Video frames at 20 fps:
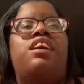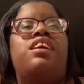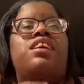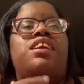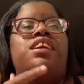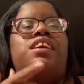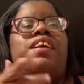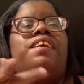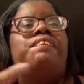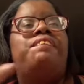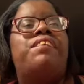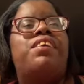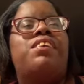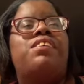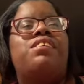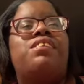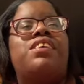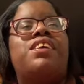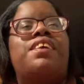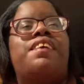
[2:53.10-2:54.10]
Some
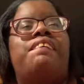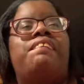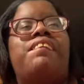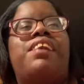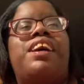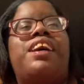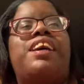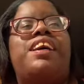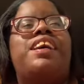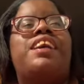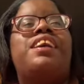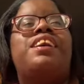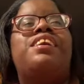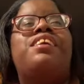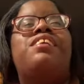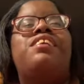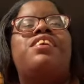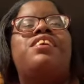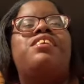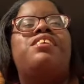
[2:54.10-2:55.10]
folks might get
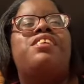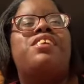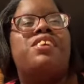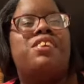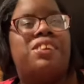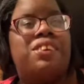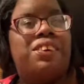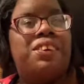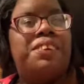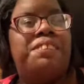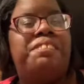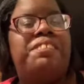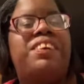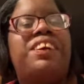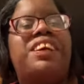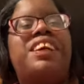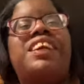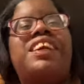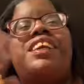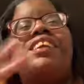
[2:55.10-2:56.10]
on your nerve.
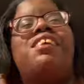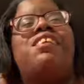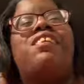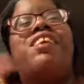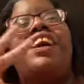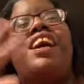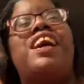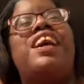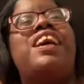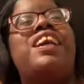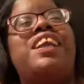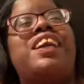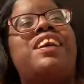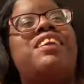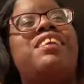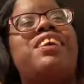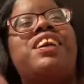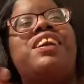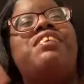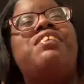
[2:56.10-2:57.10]
It's okay. Let
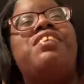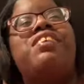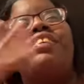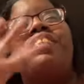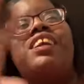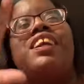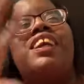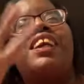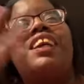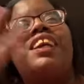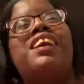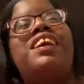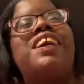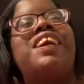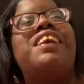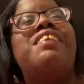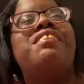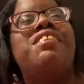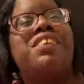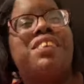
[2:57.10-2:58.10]
them get on
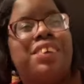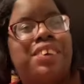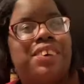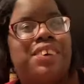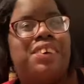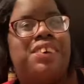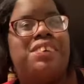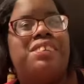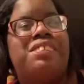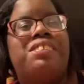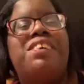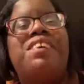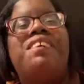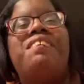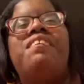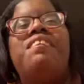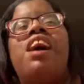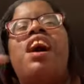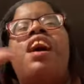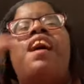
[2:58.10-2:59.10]
your nerve.
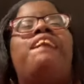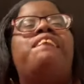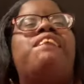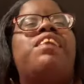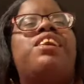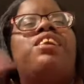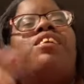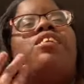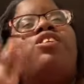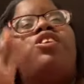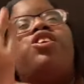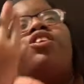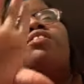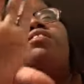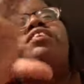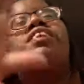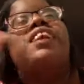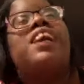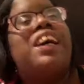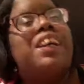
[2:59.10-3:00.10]
But don't you
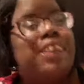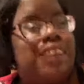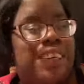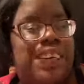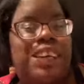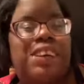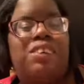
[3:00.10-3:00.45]
react to that.